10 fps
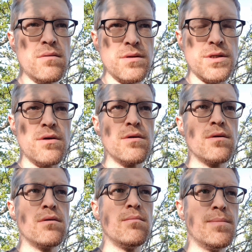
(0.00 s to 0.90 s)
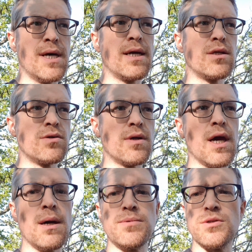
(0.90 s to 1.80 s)
certain blanks or
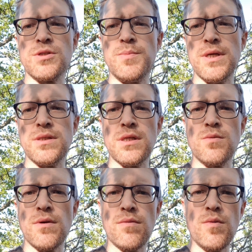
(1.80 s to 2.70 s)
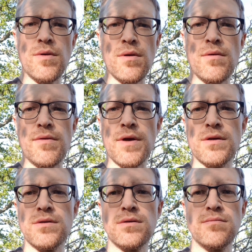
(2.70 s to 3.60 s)
gaps or spaces with other
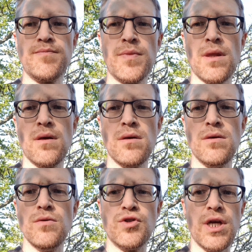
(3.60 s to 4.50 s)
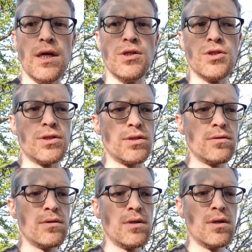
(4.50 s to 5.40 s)
things. You change
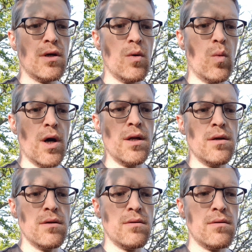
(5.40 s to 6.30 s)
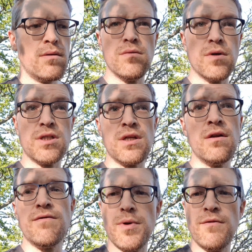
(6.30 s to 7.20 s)
one. It's
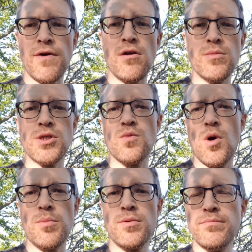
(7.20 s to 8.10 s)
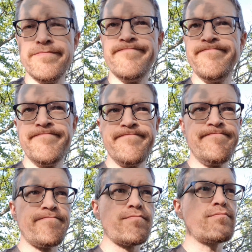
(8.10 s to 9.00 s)
an environment swap.
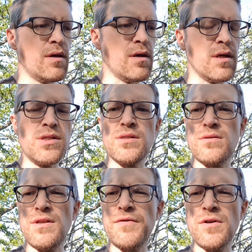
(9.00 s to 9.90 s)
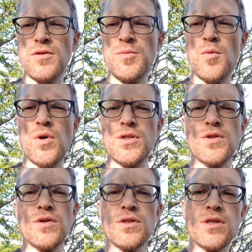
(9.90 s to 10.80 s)
It's difficult to put words
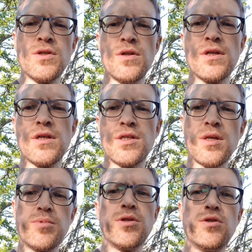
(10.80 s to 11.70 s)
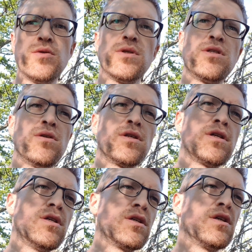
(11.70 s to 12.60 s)
on because it's not like a substitute. It's not like
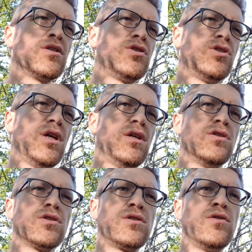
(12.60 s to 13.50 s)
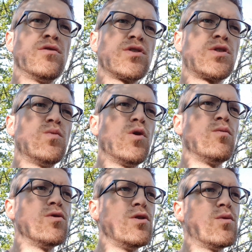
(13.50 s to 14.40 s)
a change. You're not
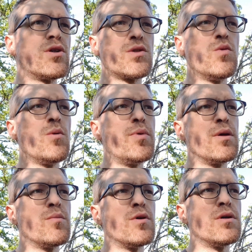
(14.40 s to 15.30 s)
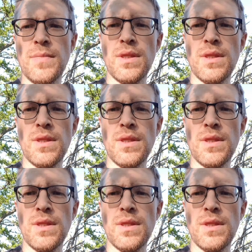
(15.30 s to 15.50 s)
well, you are swapping, but